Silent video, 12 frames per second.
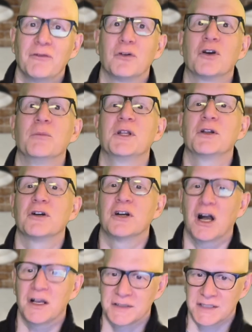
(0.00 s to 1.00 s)
to commit on
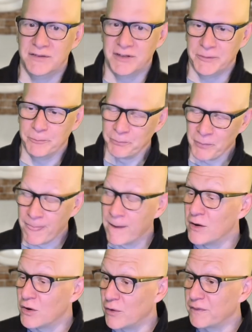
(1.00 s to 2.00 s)
cost saving,
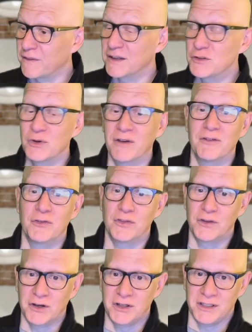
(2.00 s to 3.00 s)
on things you haven't
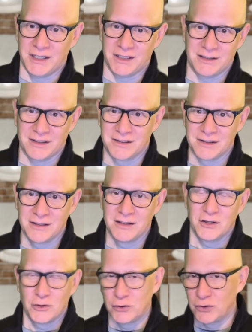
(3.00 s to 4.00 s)
done yet,
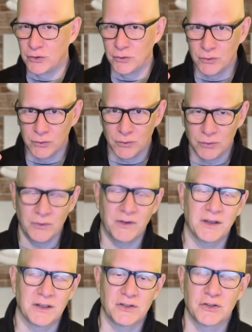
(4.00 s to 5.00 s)
2
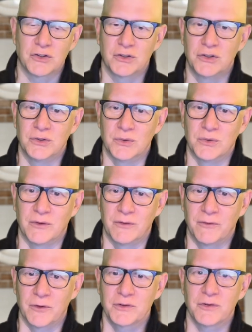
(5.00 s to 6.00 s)
things you should do.
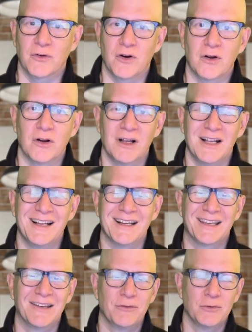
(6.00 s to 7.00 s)
First of all,
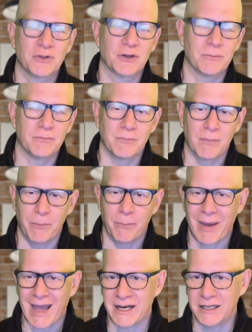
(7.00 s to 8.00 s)
give you some
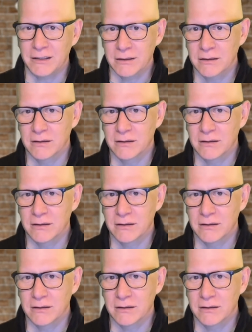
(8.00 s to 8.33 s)
padding